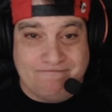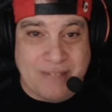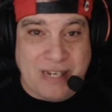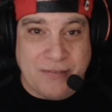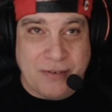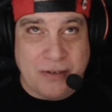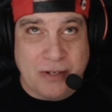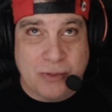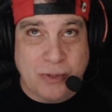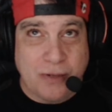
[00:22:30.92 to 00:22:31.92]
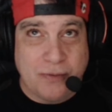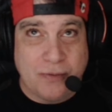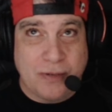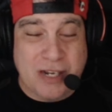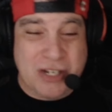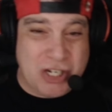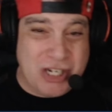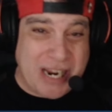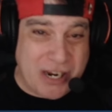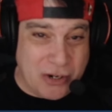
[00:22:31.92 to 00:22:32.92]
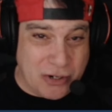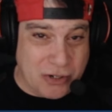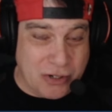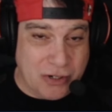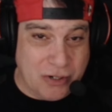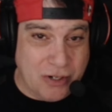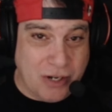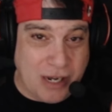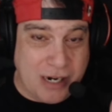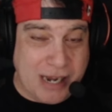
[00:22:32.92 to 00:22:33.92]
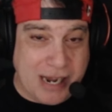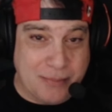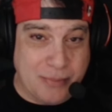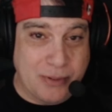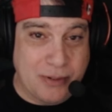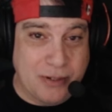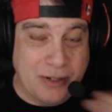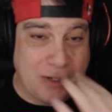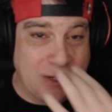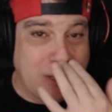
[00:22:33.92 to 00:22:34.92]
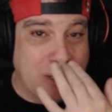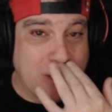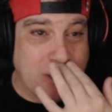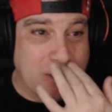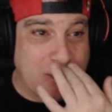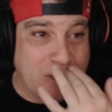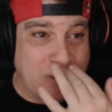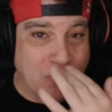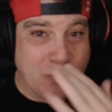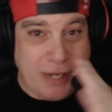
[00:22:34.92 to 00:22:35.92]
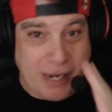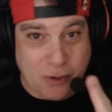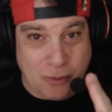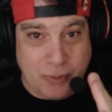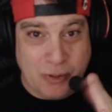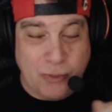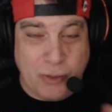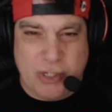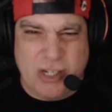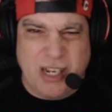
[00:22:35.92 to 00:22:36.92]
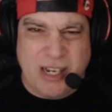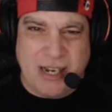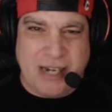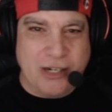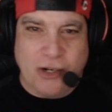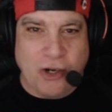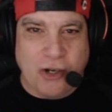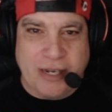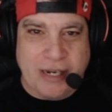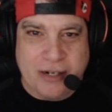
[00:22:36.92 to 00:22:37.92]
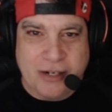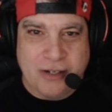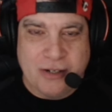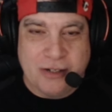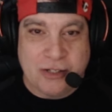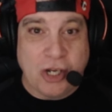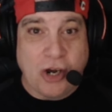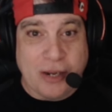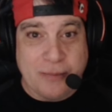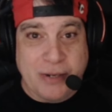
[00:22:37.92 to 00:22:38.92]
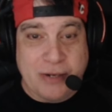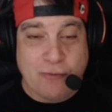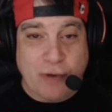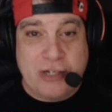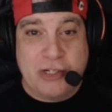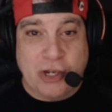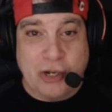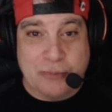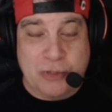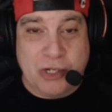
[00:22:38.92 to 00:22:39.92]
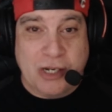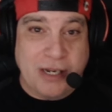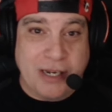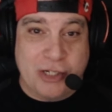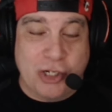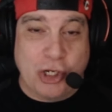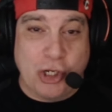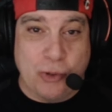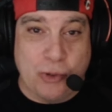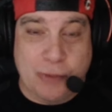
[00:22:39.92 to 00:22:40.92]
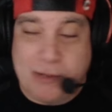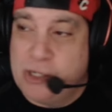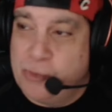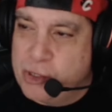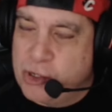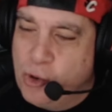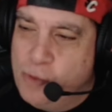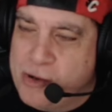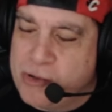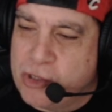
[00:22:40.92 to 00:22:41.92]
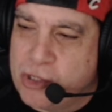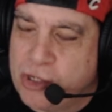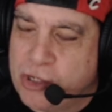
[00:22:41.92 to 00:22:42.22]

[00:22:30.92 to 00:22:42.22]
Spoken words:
even a second a lap would help, which ain't a lot in time, but in race terms, it's huge, especially when you're almost